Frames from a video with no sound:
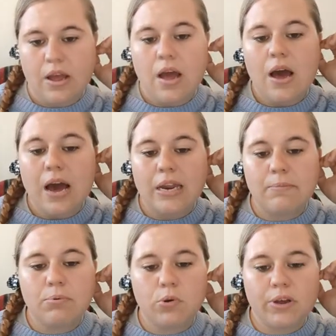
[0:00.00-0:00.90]

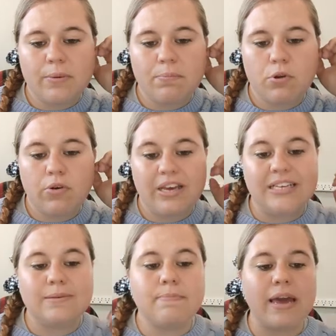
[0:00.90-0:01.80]
Unemployed employees
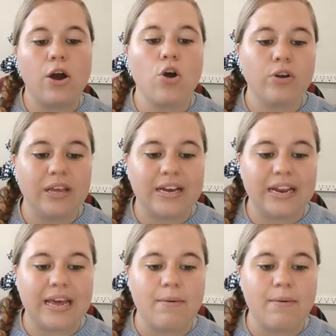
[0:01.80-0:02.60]
may only claim